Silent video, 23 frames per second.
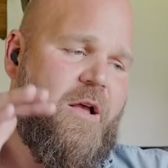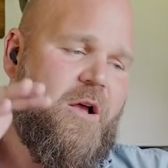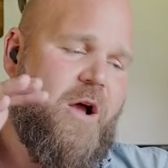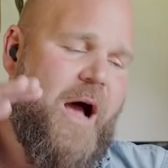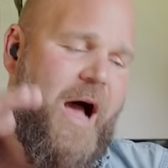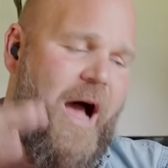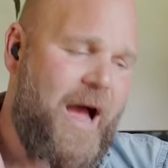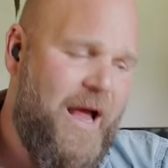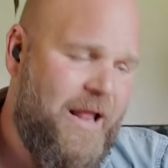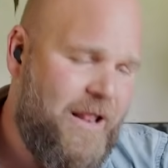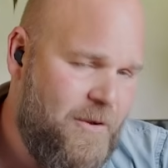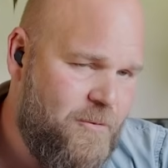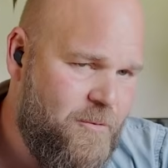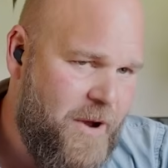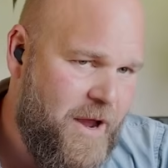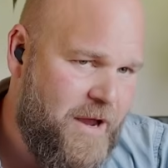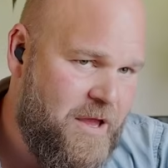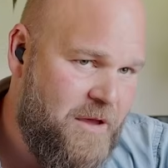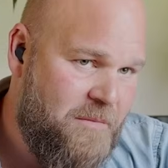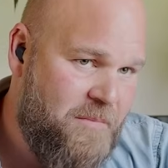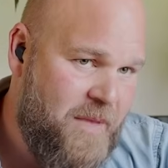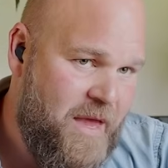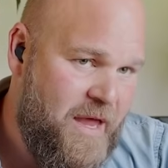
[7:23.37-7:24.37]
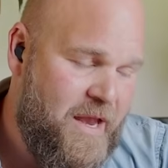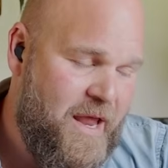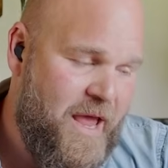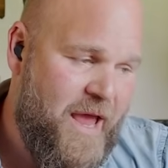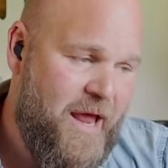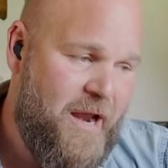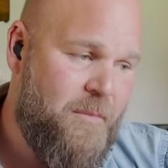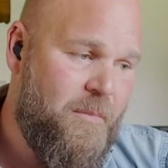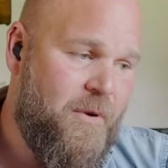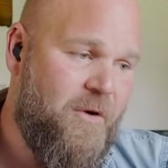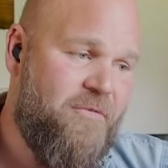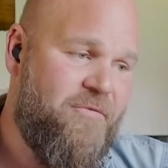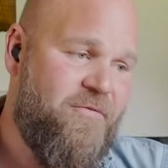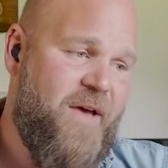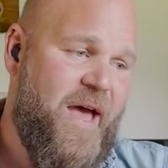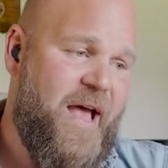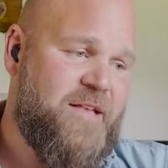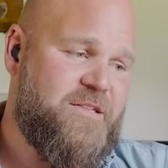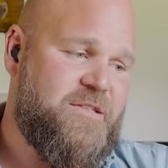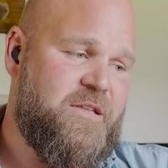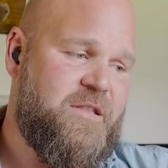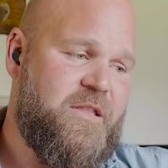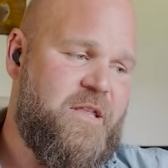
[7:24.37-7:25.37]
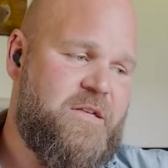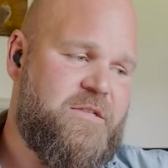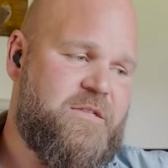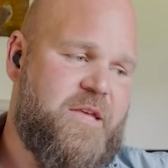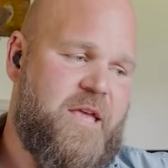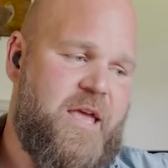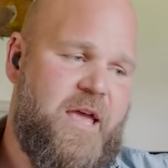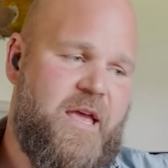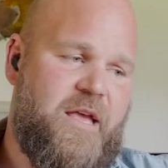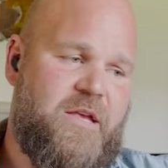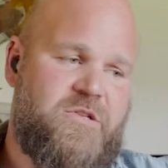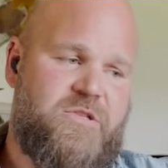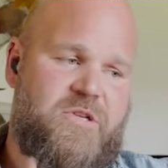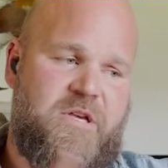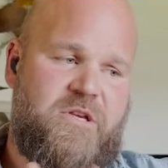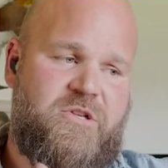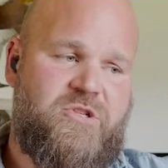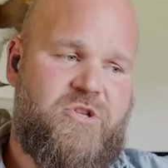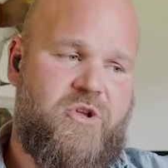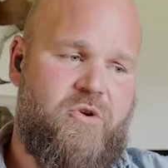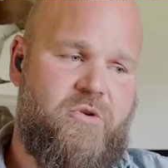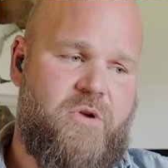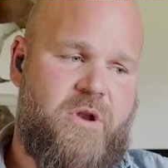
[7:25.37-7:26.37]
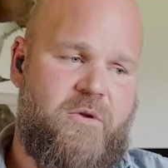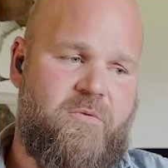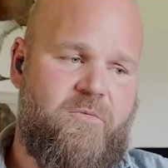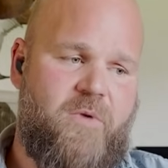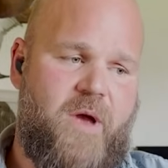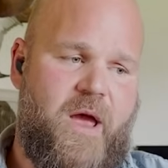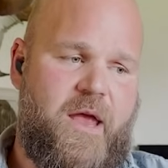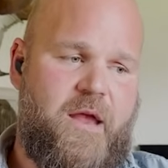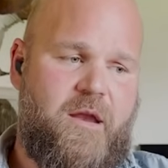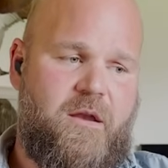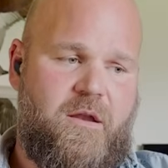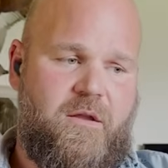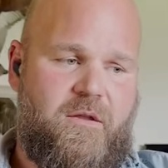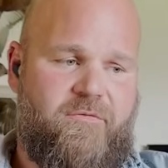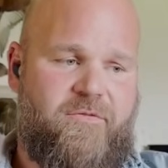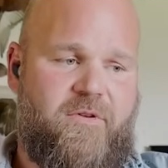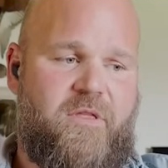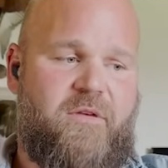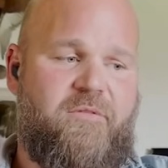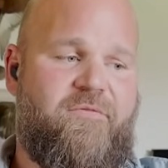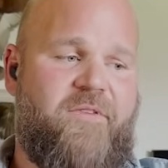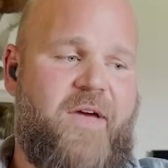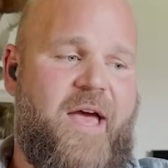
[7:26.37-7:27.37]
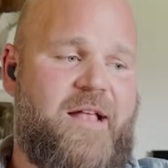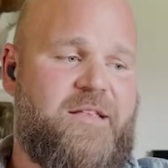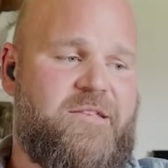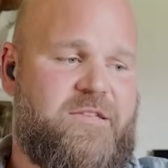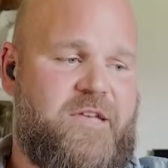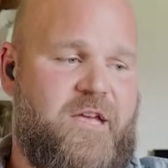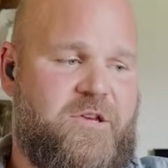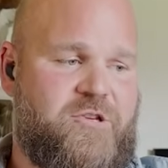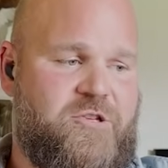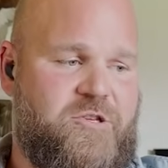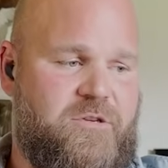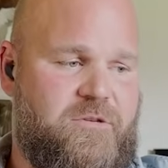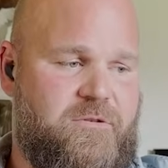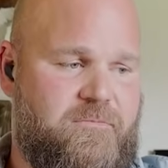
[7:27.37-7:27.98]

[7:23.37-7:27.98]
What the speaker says: Highly recommend animal fats in this case. He's doing it right for the fat section.